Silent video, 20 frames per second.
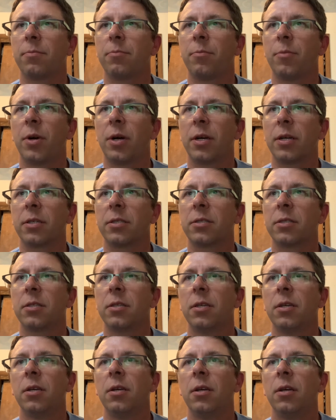mugs,
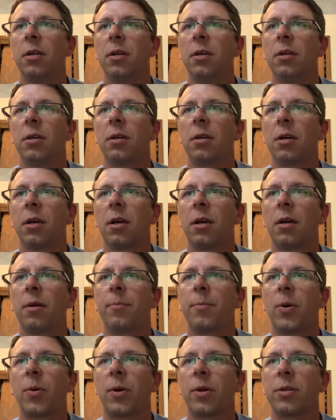
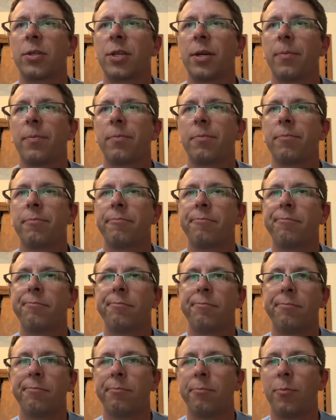poker chip,
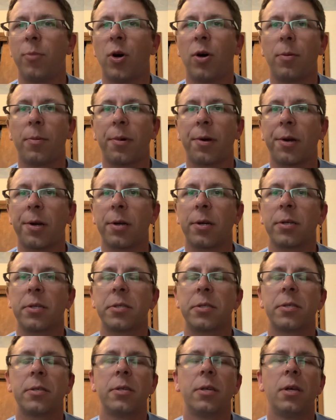ball
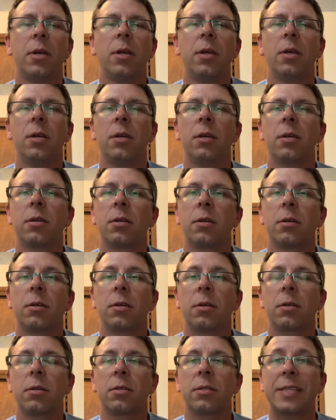markers,
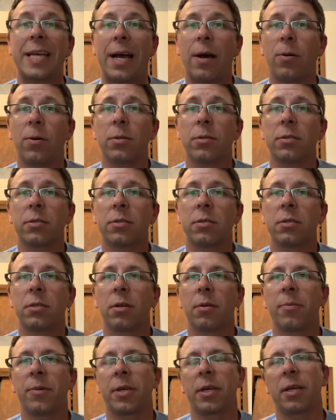towels.
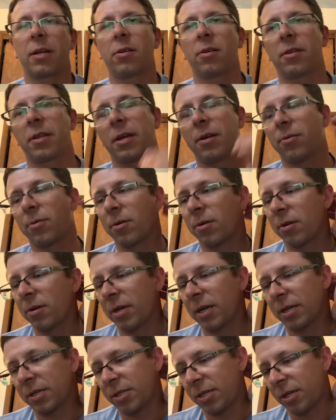I'm going to get all that ordered
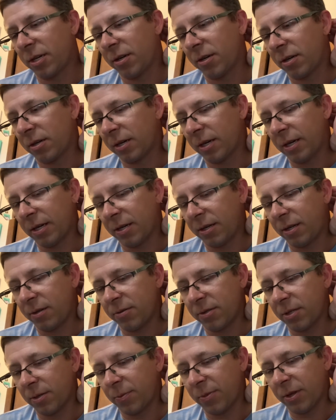next year and kind of
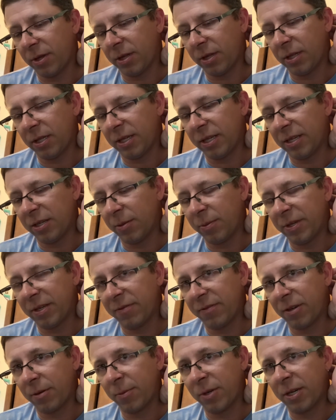use up a little bit
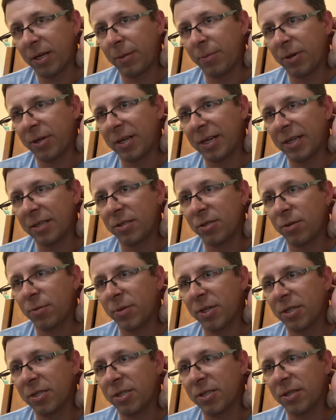of our money, but not too
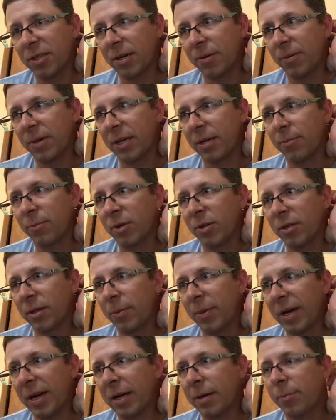much so that we can build it
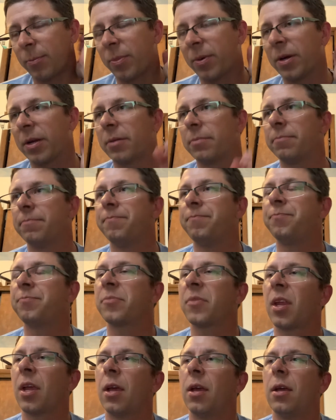back. But
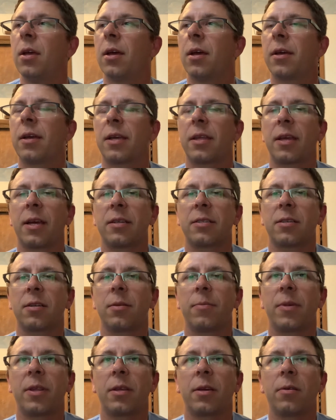I think that's
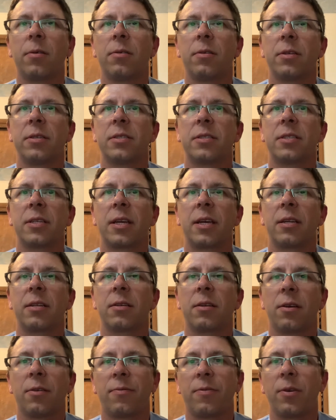going to be the goal, is to get
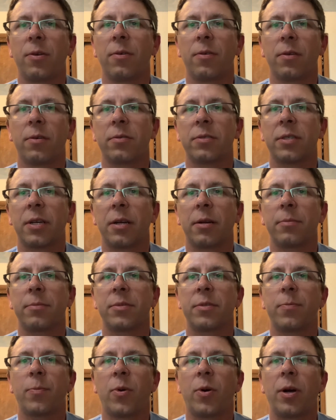a few of those
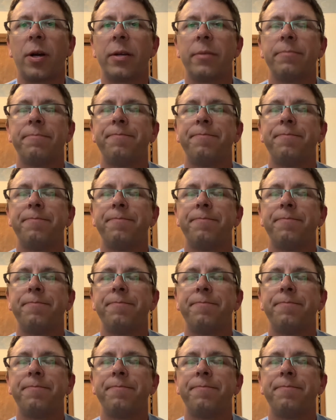items bought.